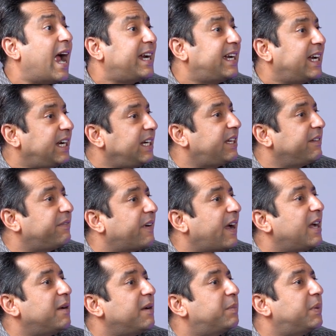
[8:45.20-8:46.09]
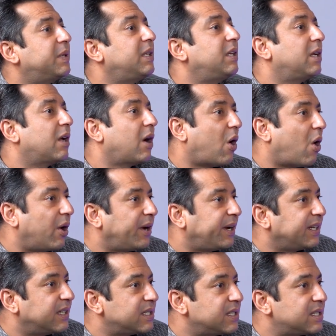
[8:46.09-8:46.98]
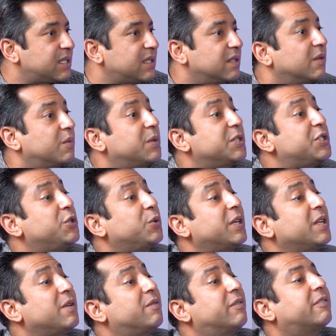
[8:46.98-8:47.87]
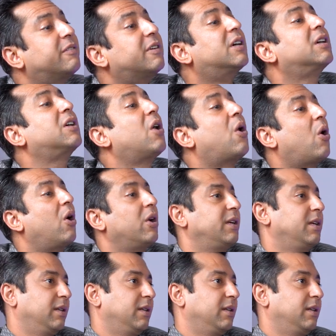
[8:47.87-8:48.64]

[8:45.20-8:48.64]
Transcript: identifiable audience, which you can work on.